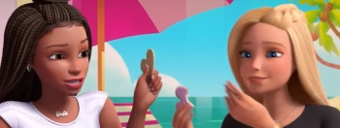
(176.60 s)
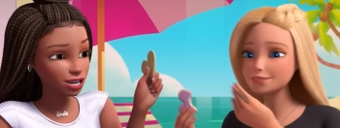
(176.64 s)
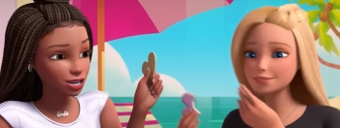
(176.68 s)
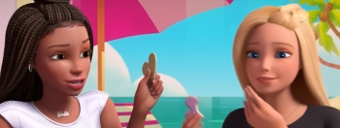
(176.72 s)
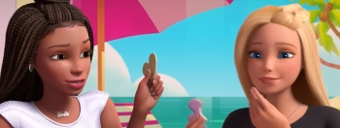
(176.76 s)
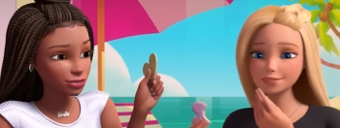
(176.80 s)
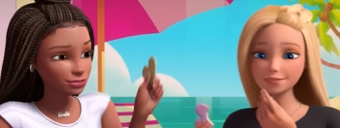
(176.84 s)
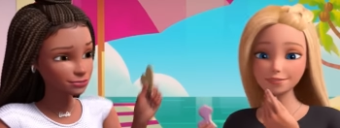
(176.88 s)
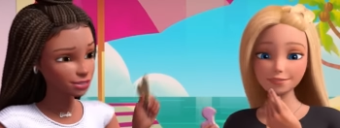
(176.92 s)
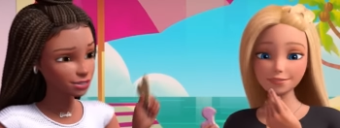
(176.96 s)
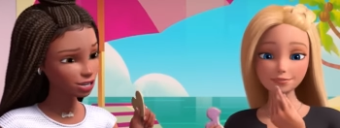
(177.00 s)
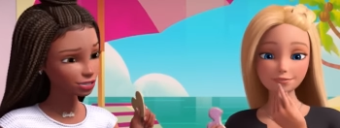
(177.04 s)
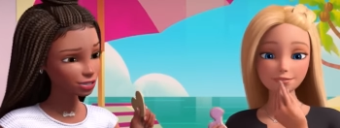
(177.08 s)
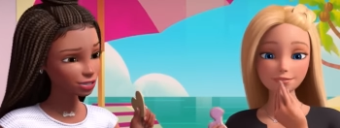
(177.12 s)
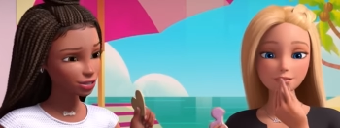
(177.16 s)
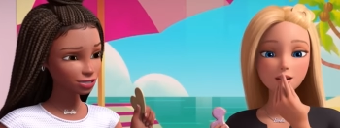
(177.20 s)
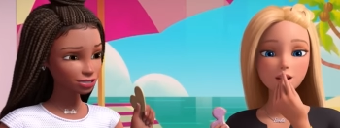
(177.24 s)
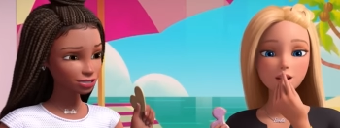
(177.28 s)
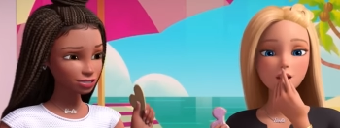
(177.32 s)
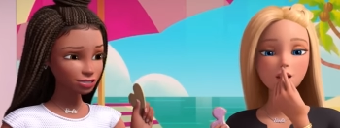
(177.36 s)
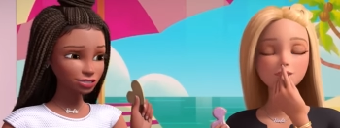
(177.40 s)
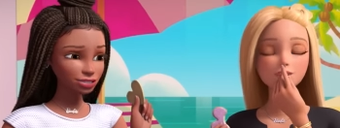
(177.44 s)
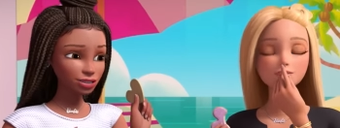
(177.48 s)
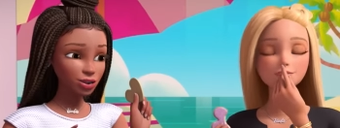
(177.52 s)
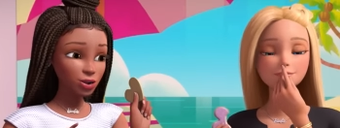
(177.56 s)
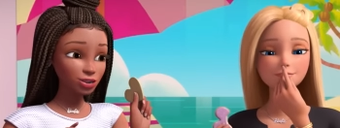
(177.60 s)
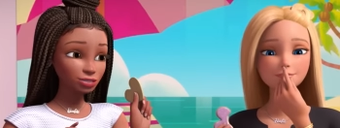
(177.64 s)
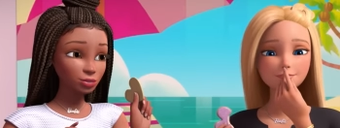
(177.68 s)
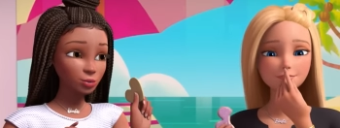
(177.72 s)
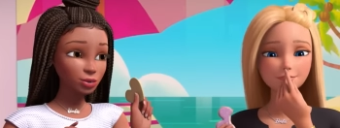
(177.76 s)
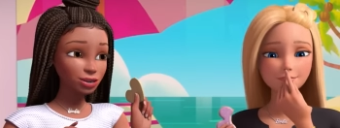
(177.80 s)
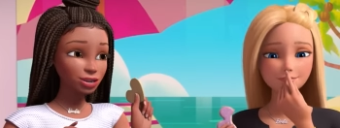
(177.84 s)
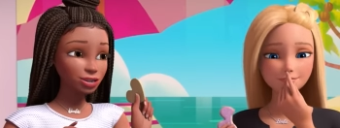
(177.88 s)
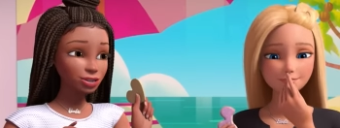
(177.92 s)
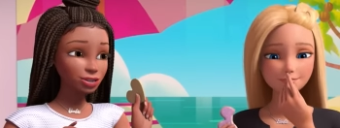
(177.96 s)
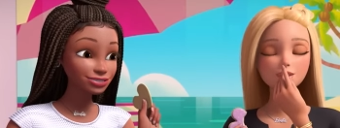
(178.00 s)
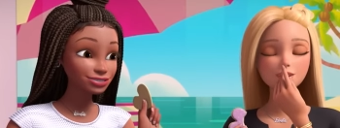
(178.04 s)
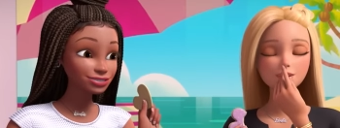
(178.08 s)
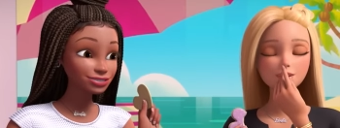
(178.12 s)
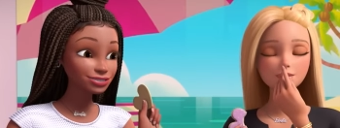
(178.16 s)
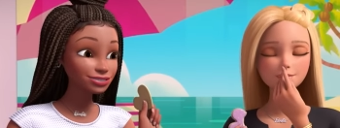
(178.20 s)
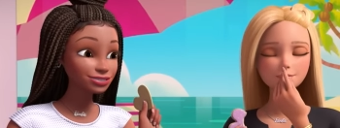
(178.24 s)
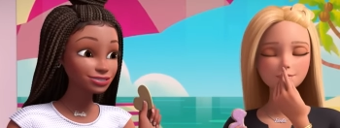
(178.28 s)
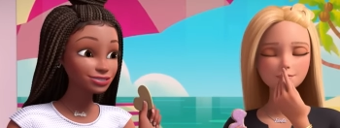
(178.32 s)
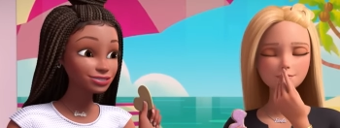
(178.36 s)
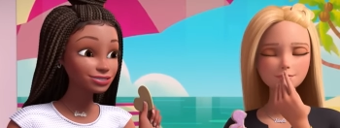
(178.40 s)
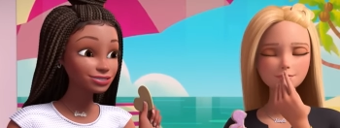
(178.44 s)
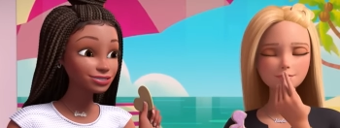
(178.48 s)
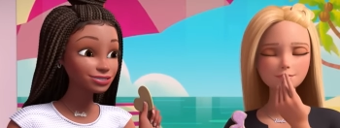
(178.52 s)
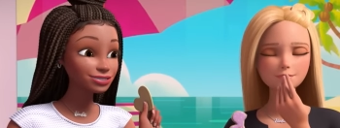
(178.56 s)
Speaker 1: not the best thing to toast with.
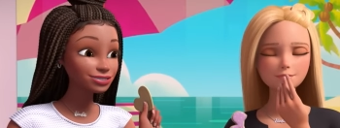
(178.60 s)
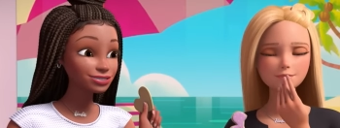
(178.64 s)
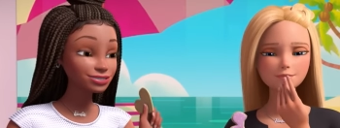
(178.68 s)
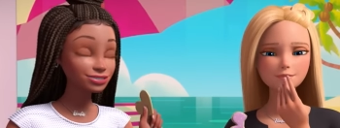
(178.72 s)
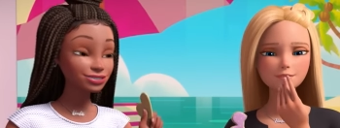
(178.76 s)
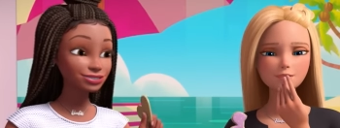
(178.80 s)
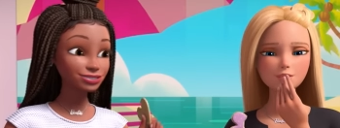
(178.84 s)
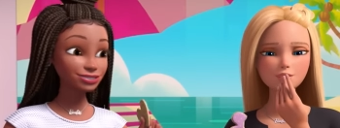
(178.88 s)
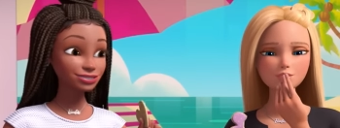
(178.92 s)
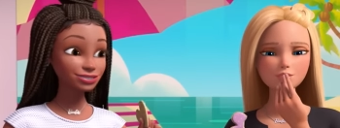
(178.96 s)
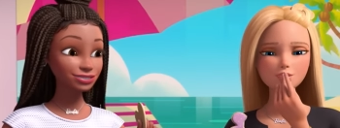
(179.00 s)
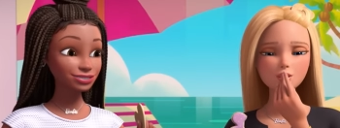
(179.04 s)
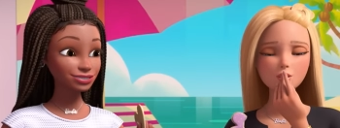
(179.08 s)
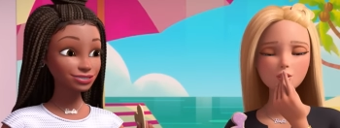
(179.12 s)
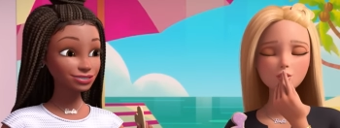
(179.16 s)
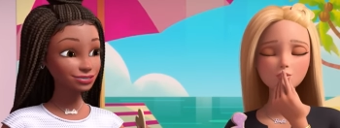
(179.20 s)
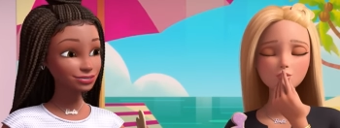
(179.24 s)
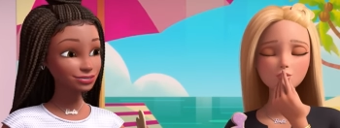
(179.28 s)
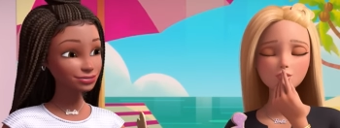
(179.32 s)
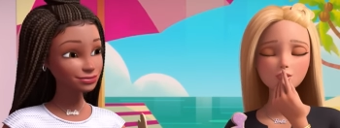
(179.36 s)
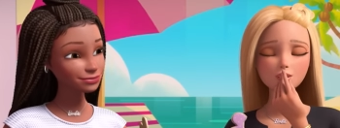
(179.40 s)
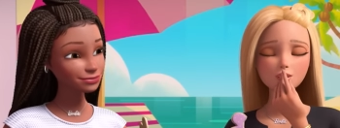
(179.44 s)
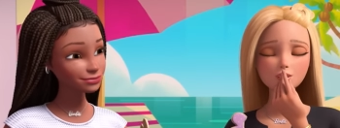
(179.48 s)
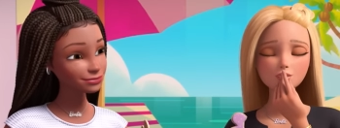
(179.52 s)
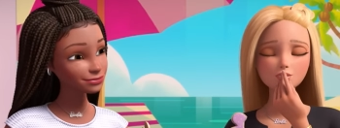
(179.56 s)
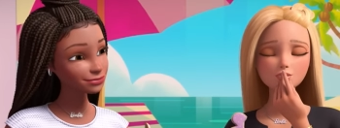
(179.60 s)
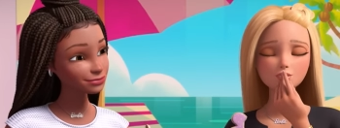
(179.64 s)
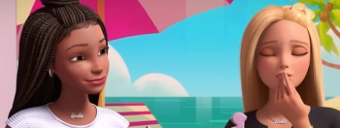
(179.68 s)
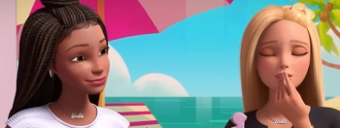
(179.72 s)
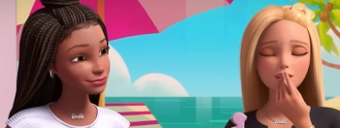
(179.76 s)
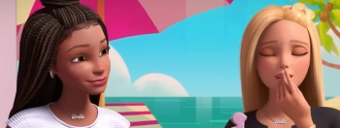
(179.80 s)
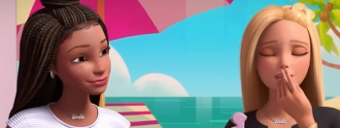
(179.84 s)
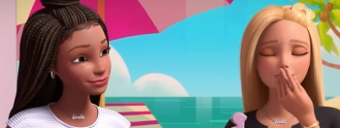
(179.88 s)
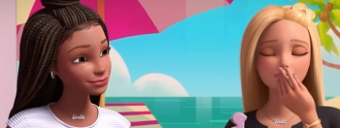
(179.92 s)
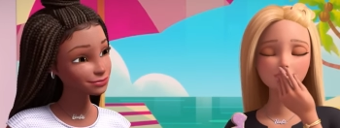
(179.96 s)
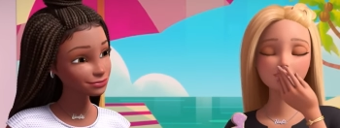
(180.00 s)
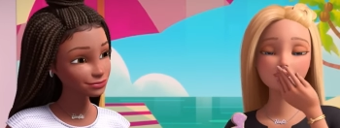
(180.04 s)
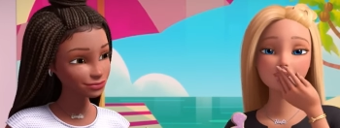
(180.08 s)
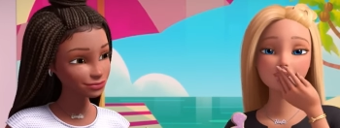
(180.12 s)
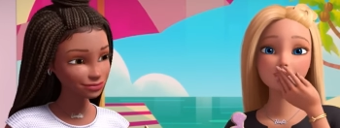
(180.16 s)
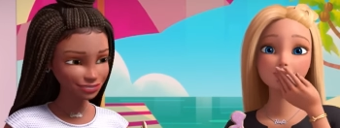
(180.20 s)
But so delicious.